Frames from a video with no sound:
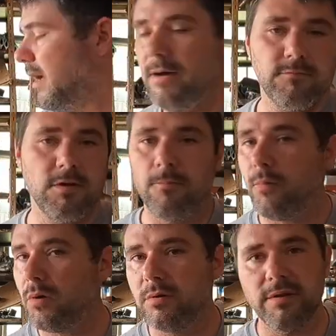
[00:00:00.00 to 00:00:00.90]
I'm
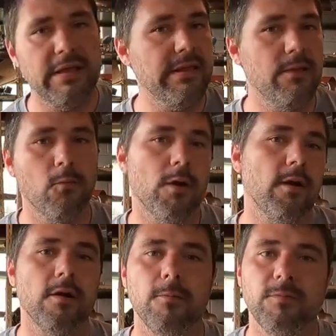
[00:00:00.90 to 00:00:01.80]
completely
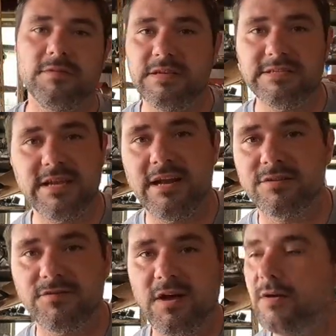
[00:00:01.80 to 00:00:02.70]
100%
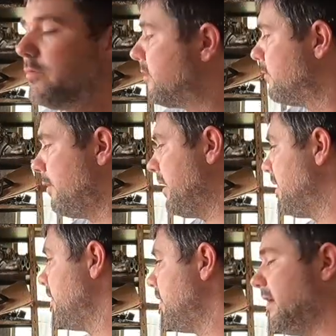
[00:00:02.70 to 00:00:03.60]
satisfied with
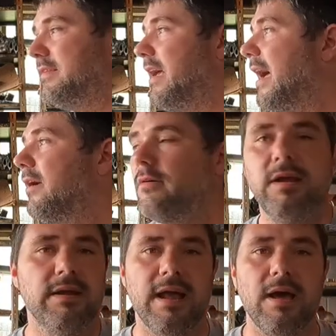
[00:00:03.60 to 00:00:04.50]
where it's at
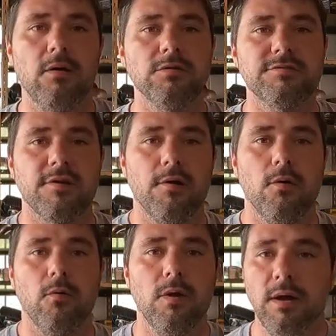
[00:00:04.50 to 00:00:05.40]
right now,
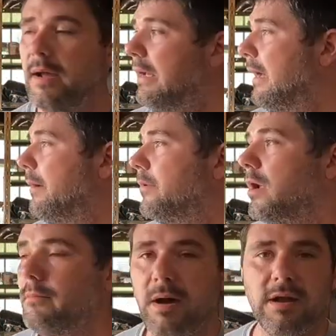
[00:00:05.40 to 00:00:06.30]
so I'm
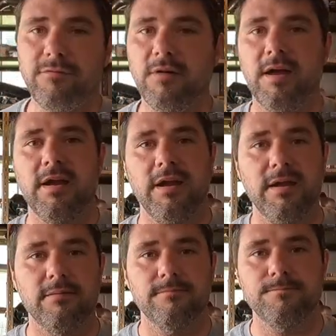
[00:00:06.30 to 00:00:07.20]
done modifying
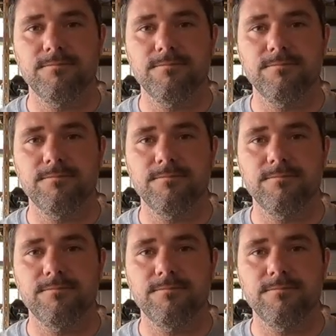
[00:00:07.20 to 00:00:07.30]
it.